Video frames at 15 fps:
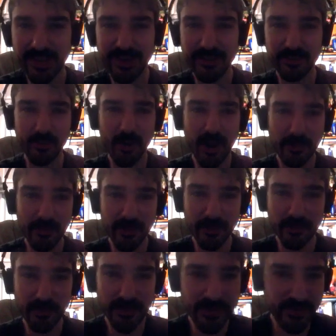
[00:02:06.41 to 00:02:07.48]

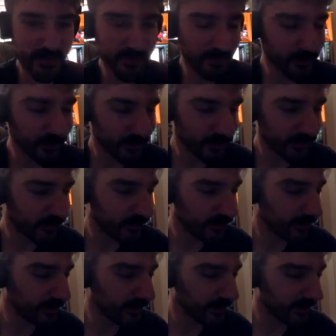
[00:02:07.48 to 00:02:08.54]
anthropic
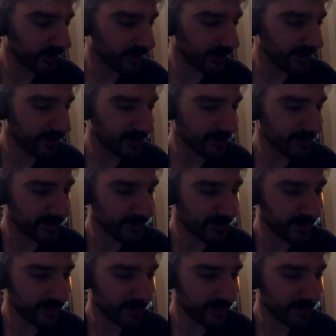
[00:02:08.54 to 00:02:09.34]
principle, and